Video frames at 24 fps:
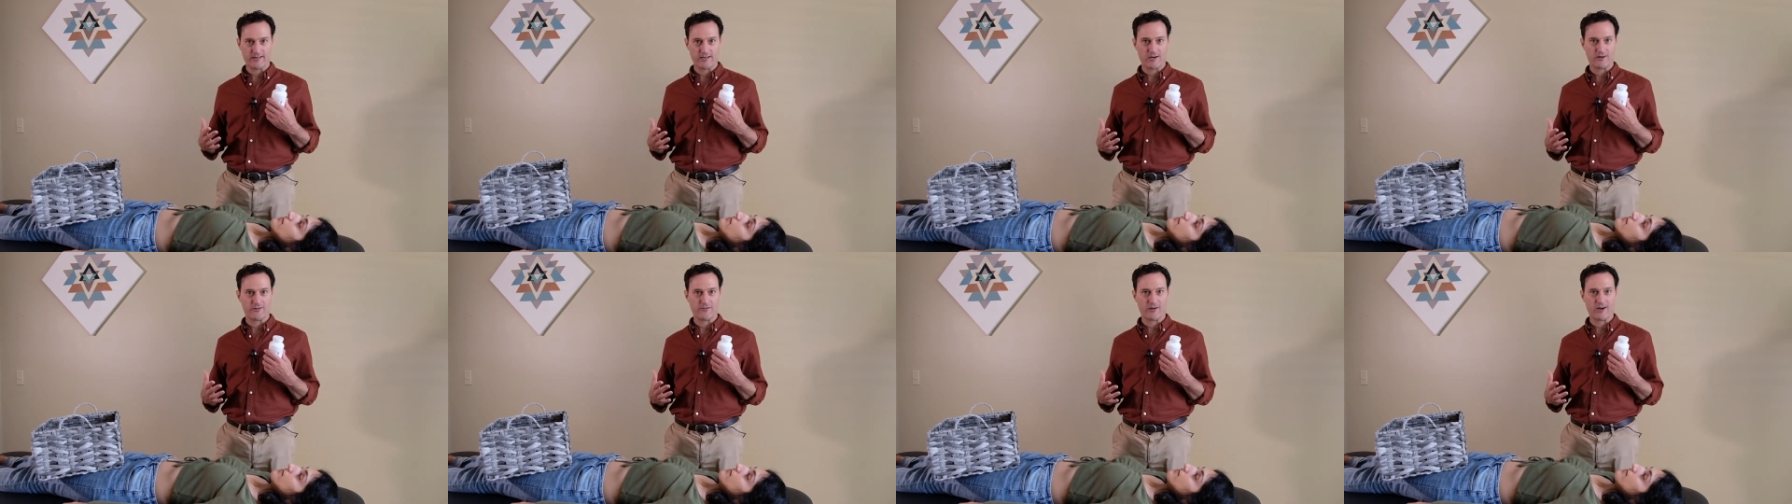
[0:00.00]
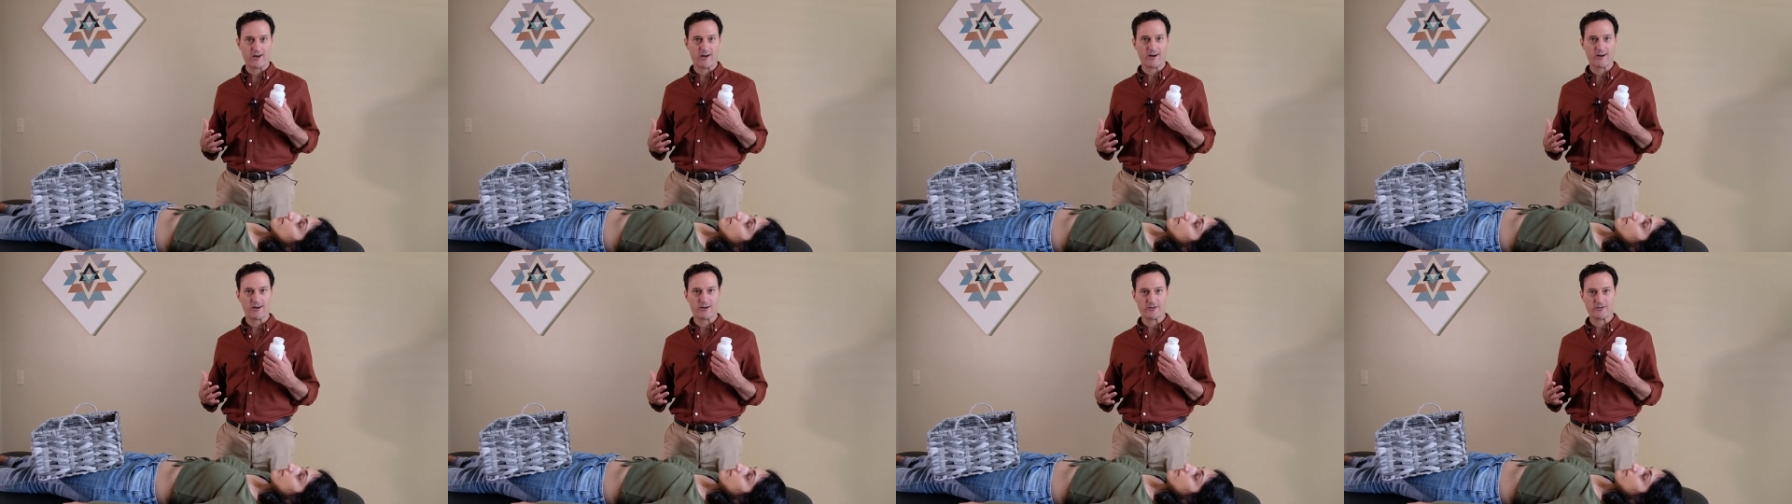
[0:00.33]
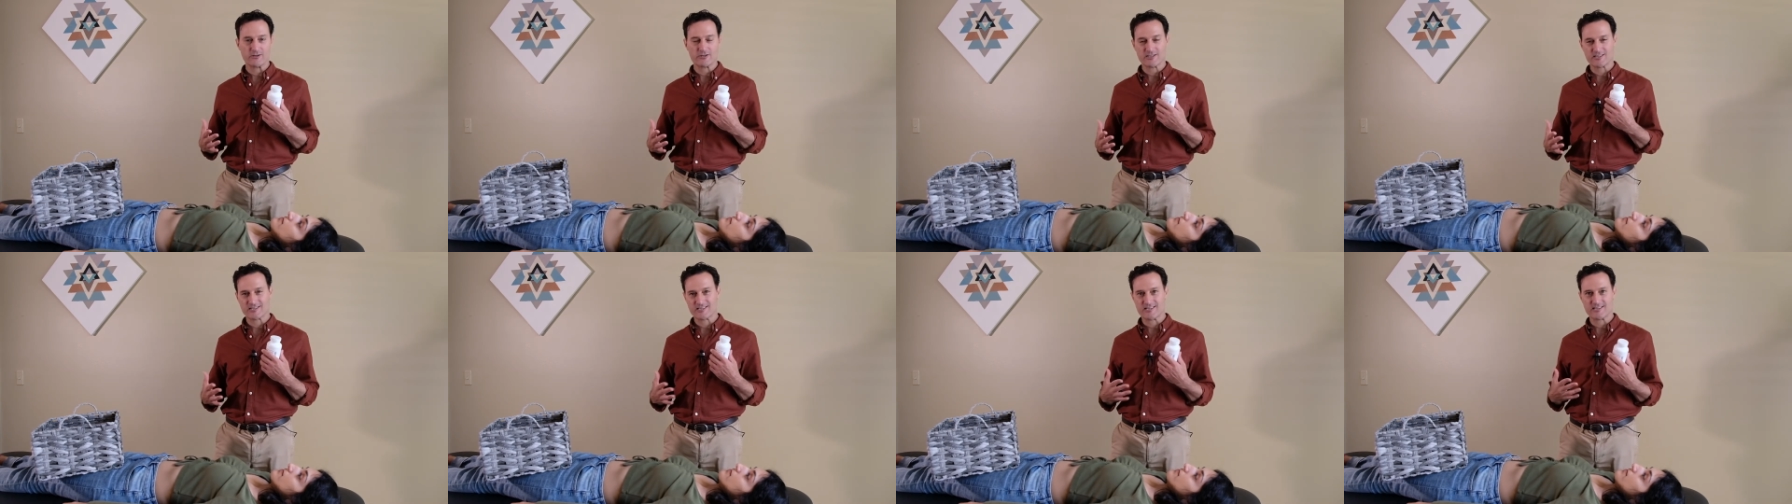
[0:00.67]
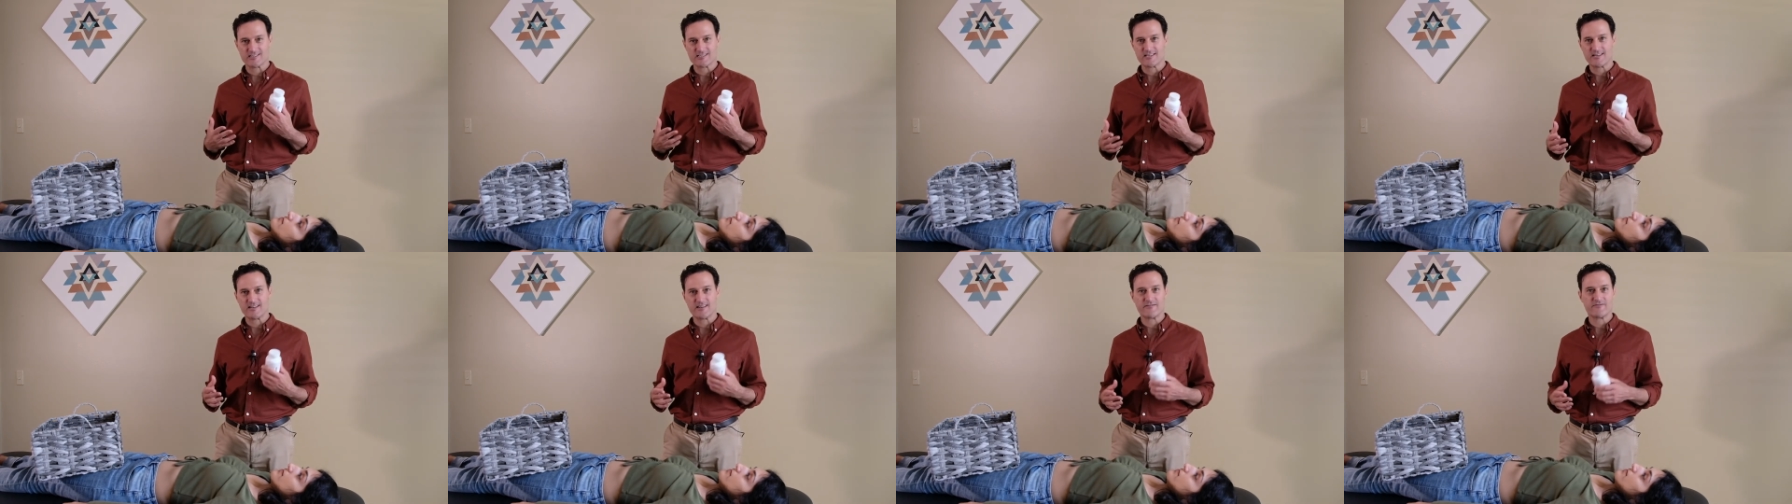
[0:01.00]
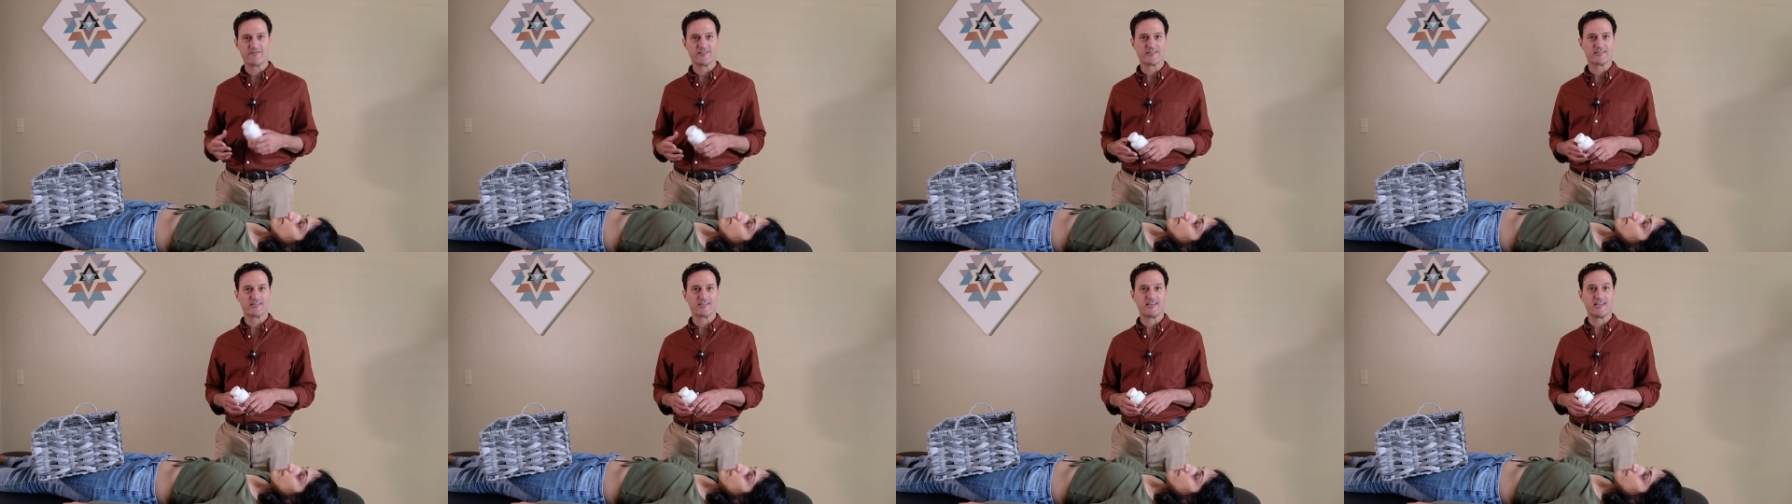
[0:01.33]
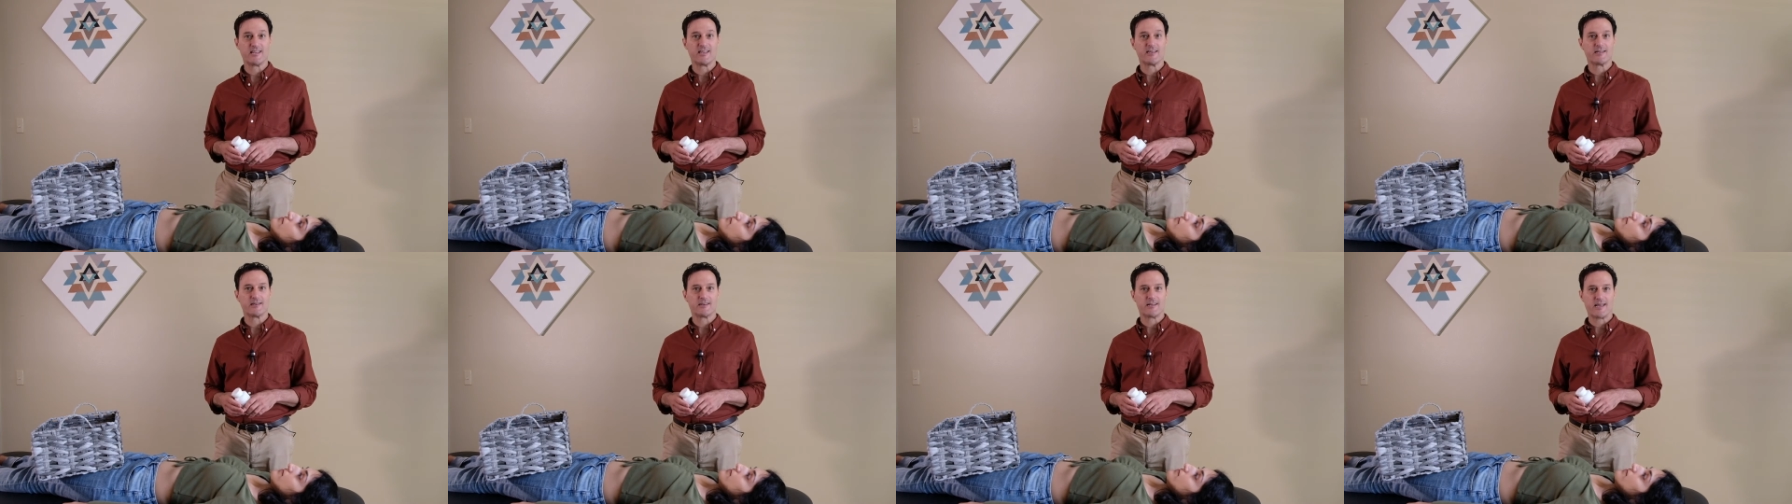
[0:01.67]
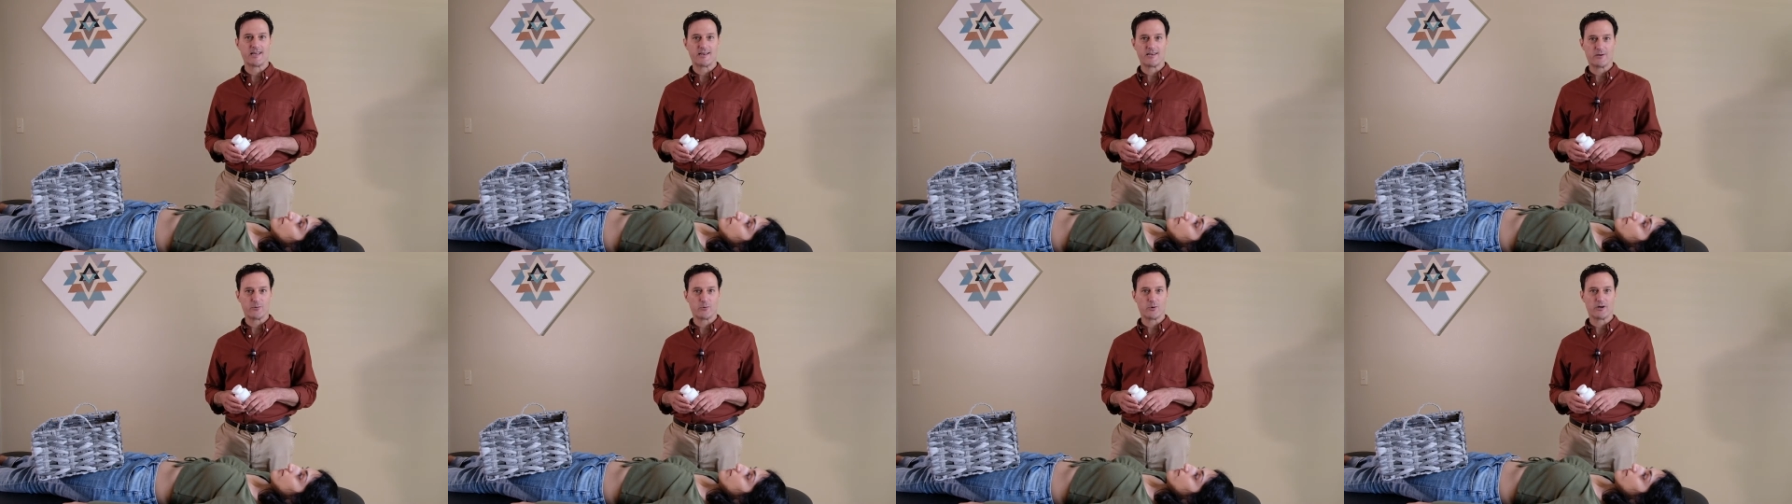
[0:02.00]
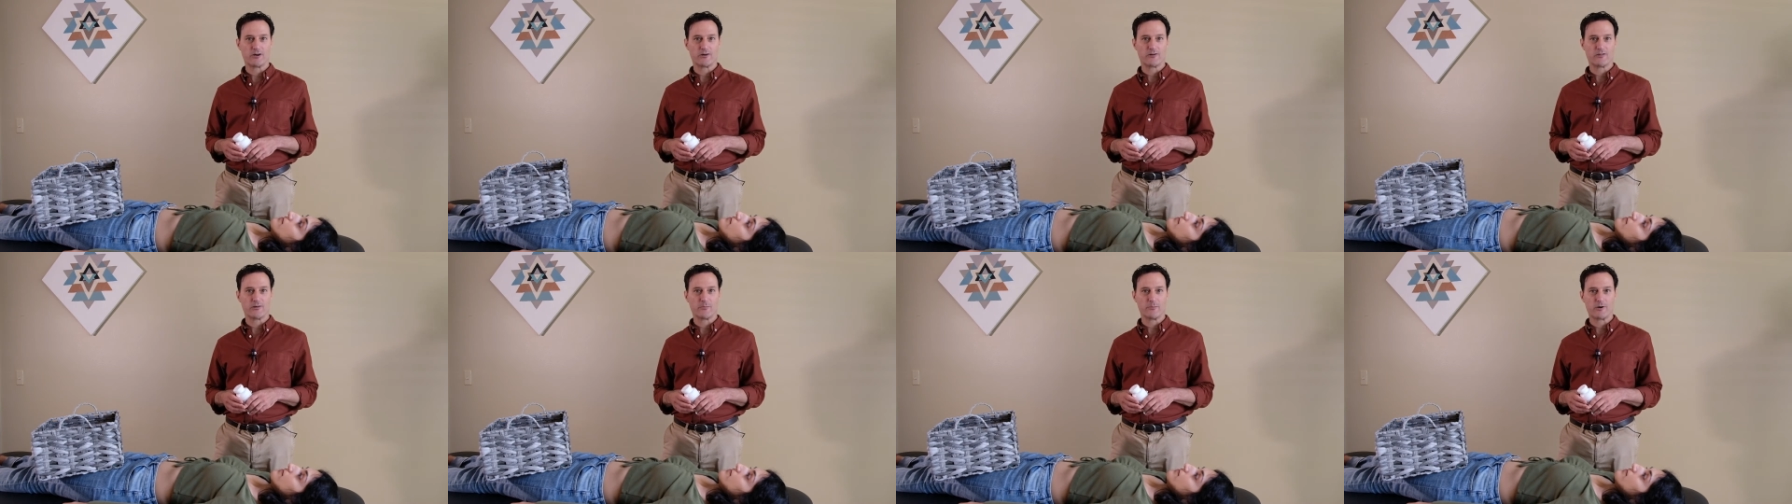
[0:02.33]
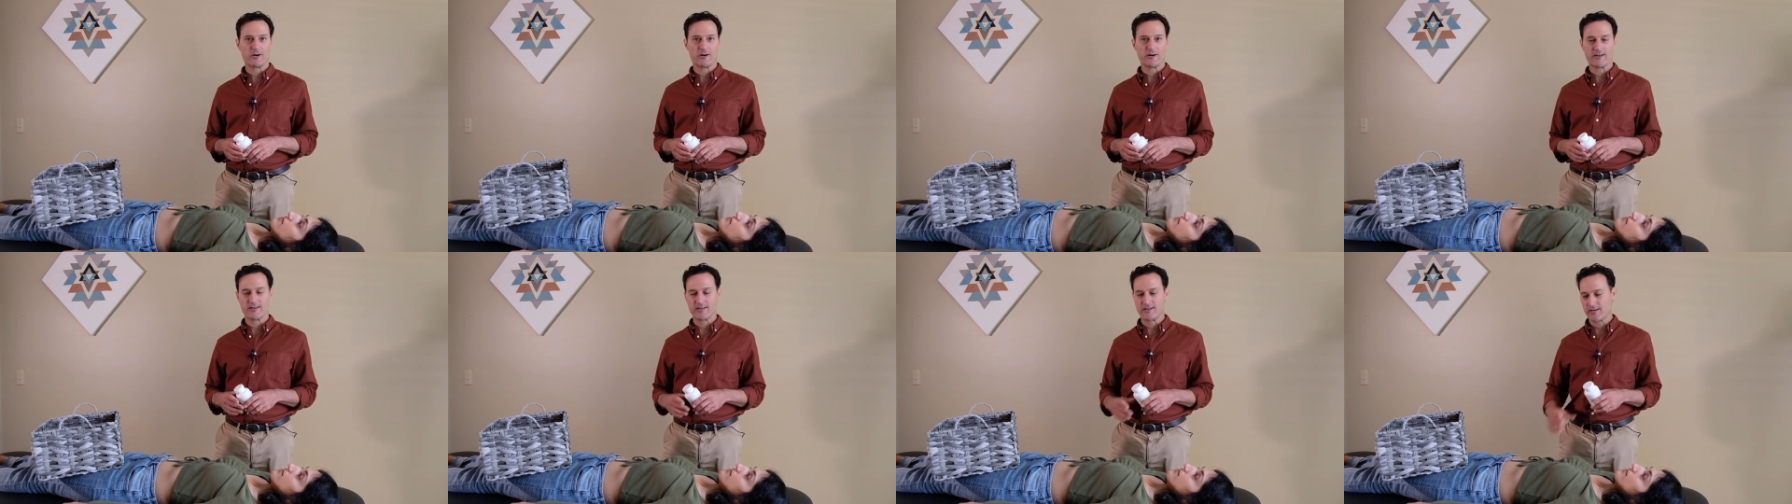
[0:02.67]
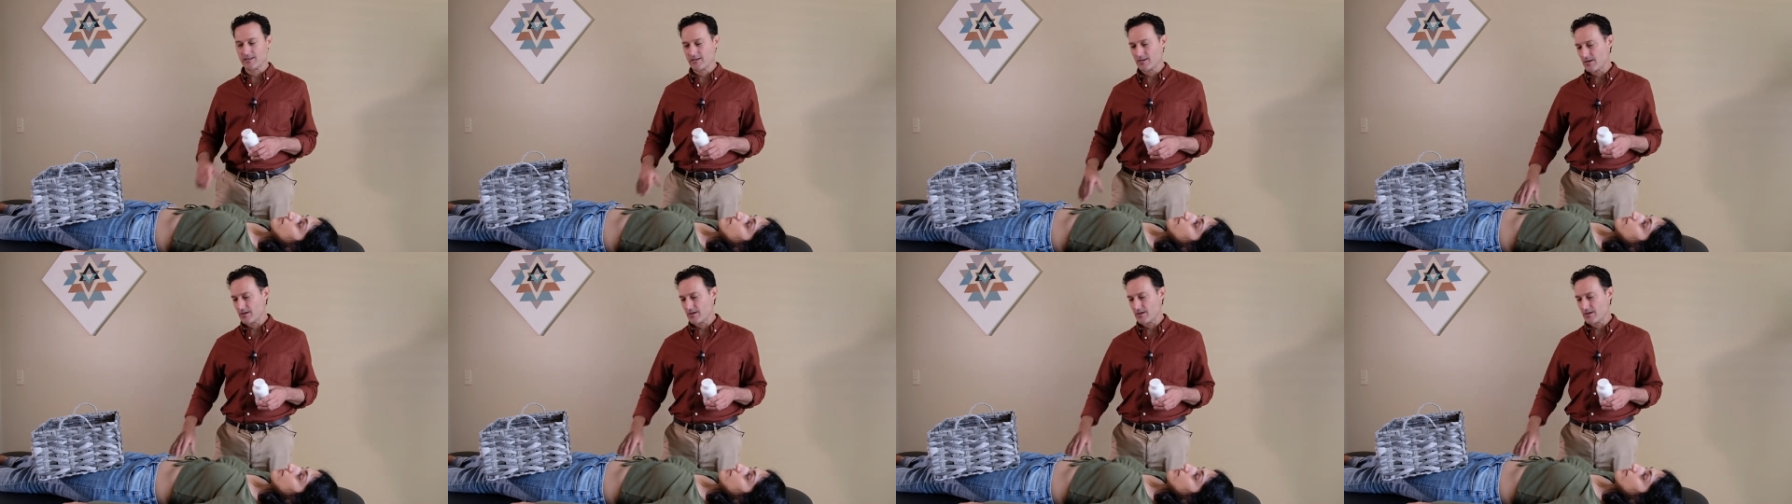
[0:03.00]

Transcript: on the heart just to see if it's needed anywhere in the body,